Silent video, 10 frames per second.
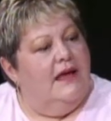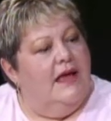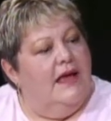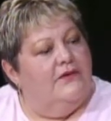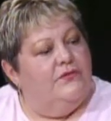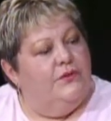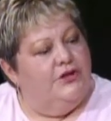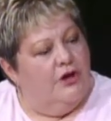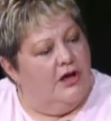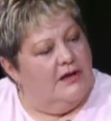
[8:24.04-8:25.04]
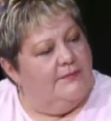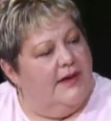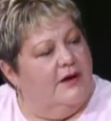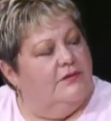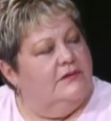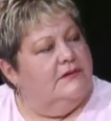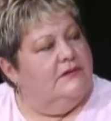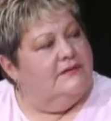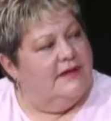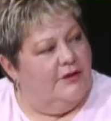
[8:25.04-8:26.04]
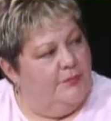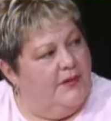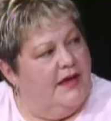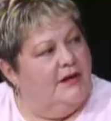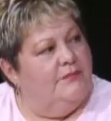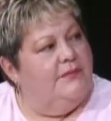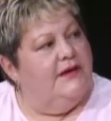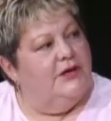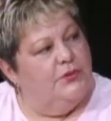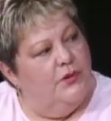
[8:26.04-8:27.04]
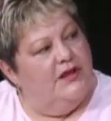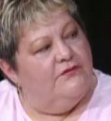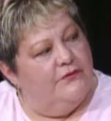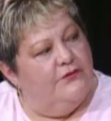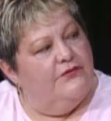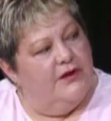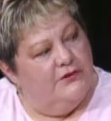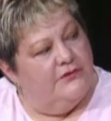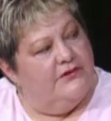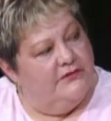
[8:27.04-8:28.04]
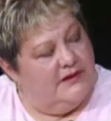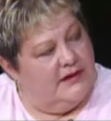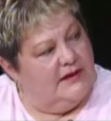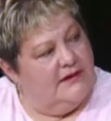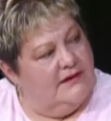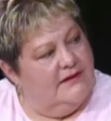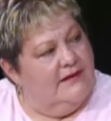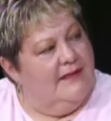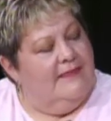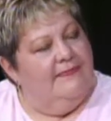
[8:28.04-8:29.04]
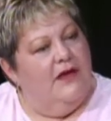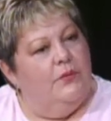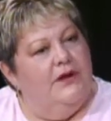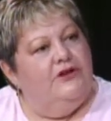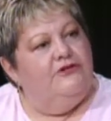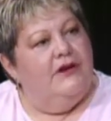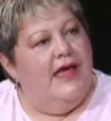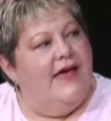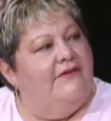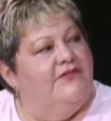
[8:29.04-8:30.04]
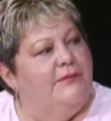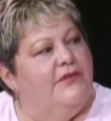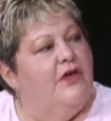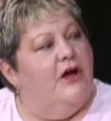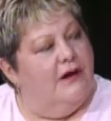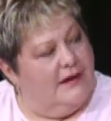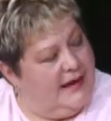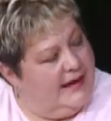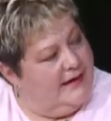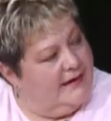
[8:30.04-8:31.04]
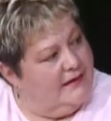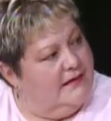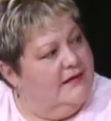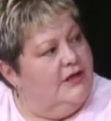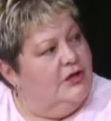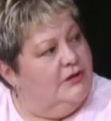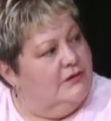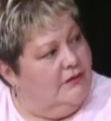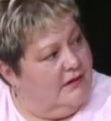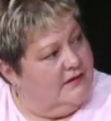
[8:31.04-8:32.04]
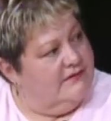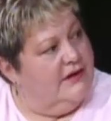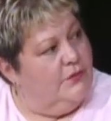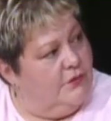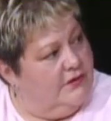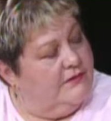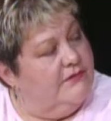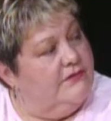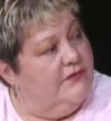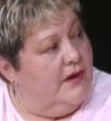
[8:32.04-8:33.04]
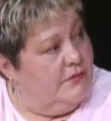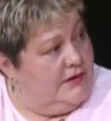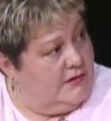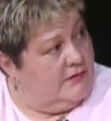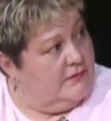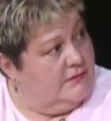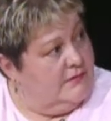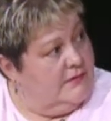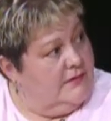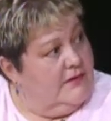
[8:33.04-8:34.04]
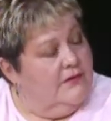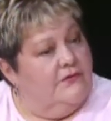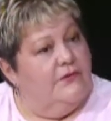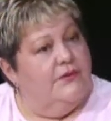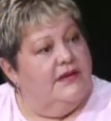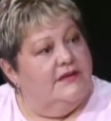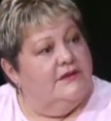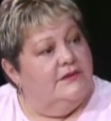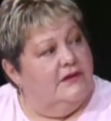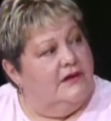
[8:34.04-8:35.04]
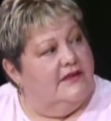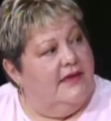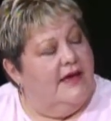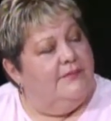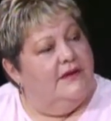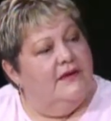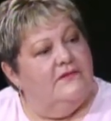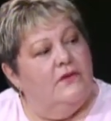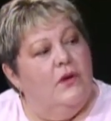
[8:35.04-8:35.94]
as we talk about South Bend being a 21st century city, that we should have some of the archaic laws and ordinances that we do. Mm-hmm. So we need to look at that, because